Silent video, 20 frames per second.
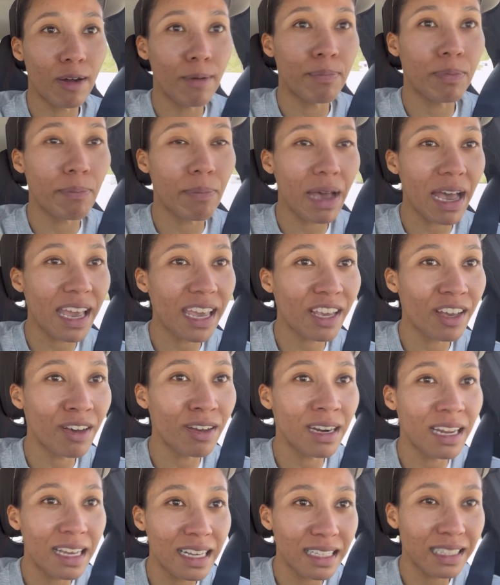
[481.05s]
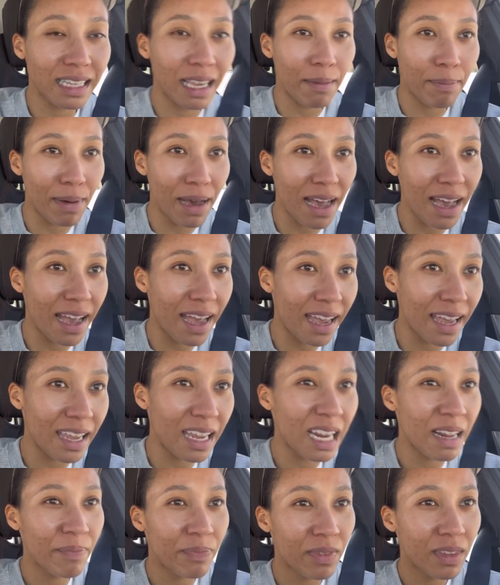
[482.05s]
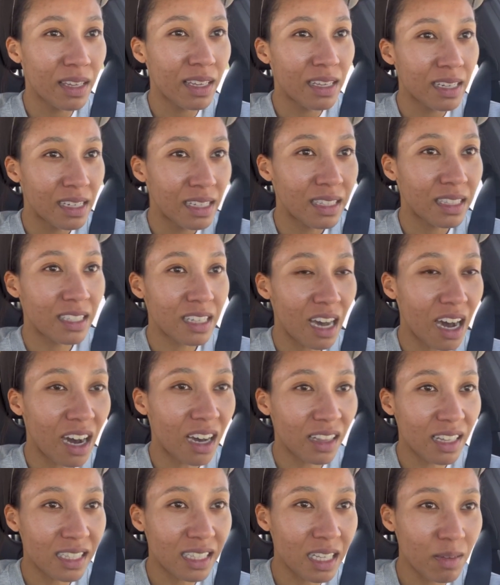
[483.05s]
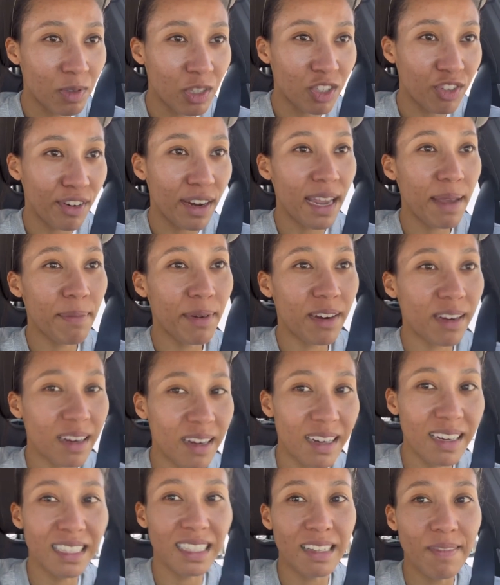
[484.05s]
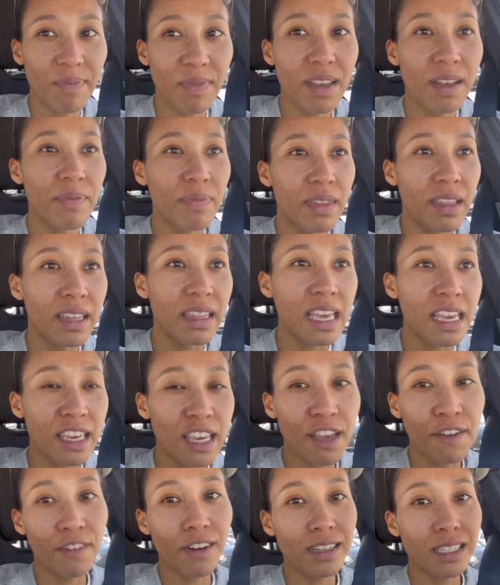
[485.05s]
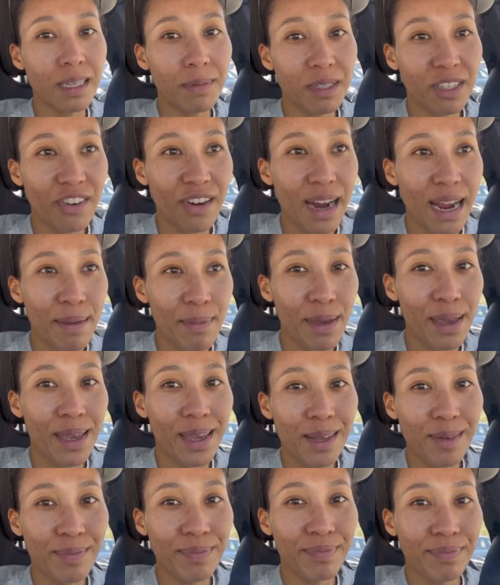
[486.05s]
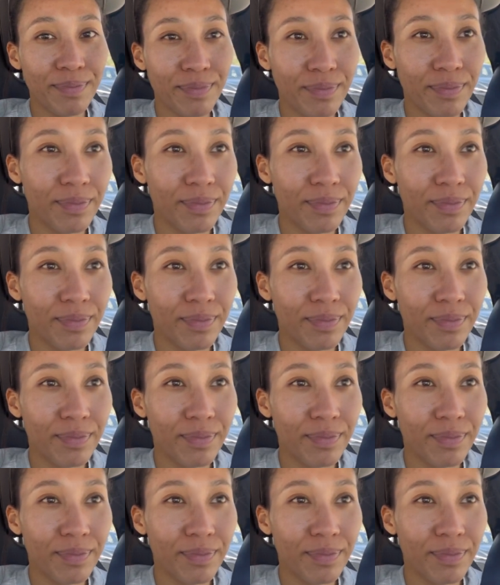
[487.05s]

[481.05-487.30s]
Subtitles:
Bye, Kona. Say bye to all the subscribers. Thank you for subscribing.